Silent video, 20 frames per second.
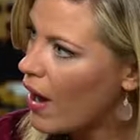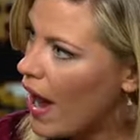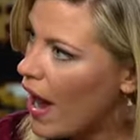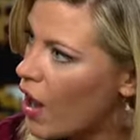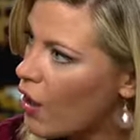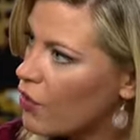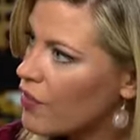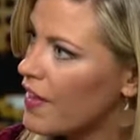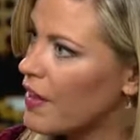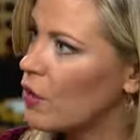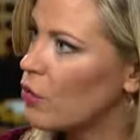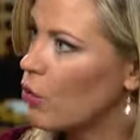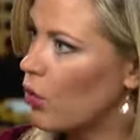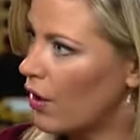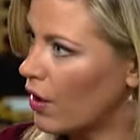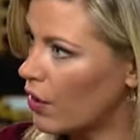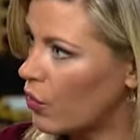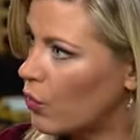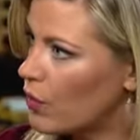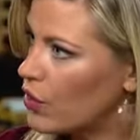know, how they
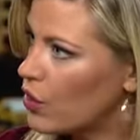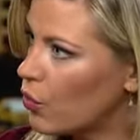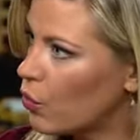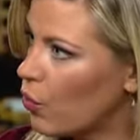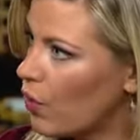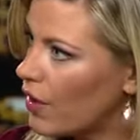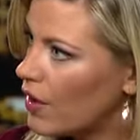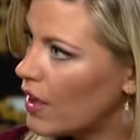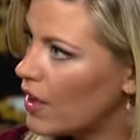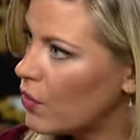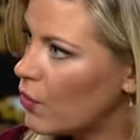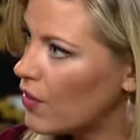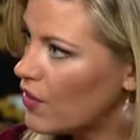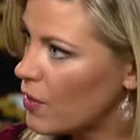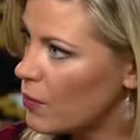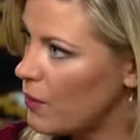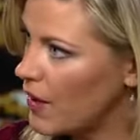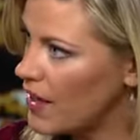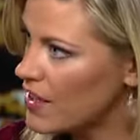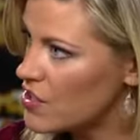work. When you're working
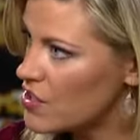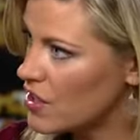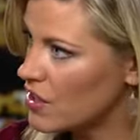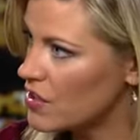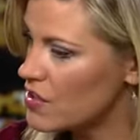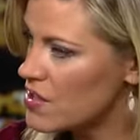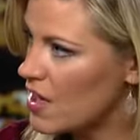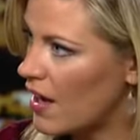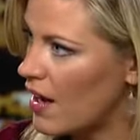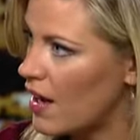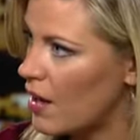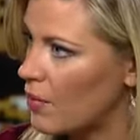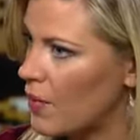with a patient, yes.